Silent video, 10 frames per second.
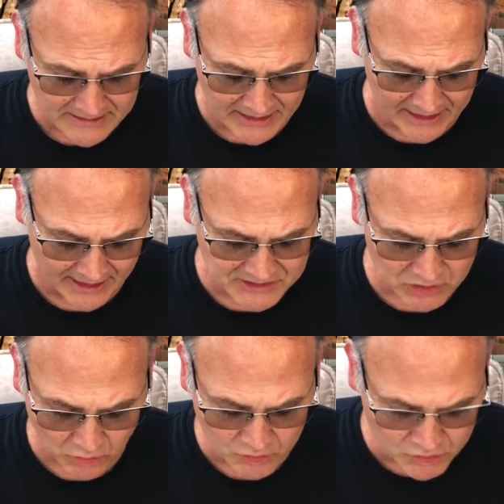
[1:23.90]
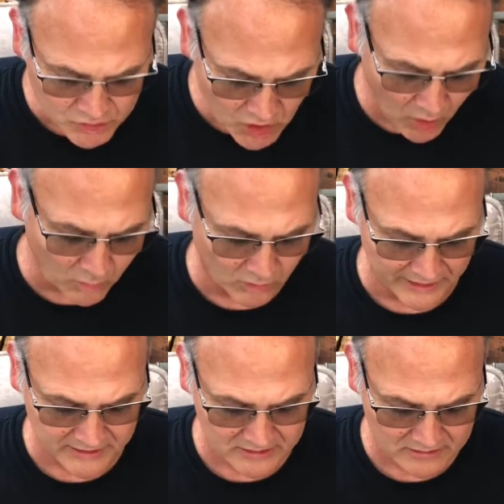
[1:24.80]
and I told no one
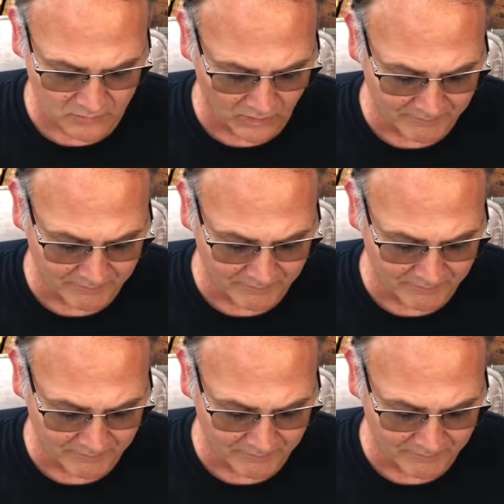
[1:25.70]
what